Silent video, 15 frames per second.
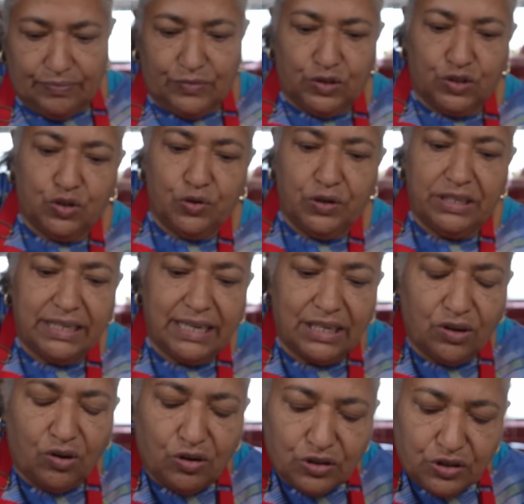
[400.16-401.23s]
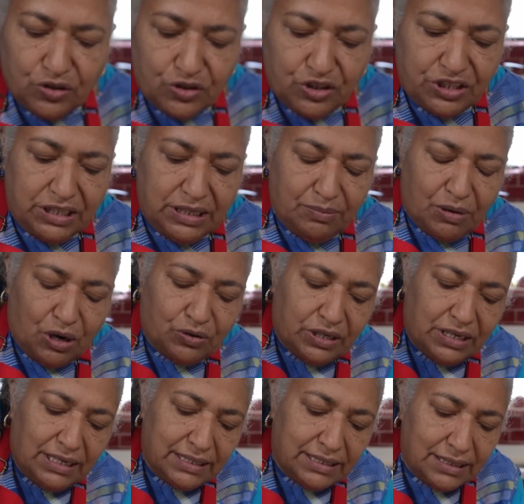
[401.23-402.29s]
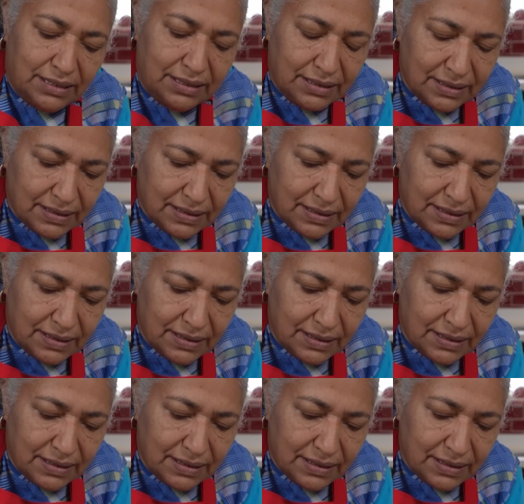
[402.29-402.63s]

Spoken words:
so it can also steam out a little.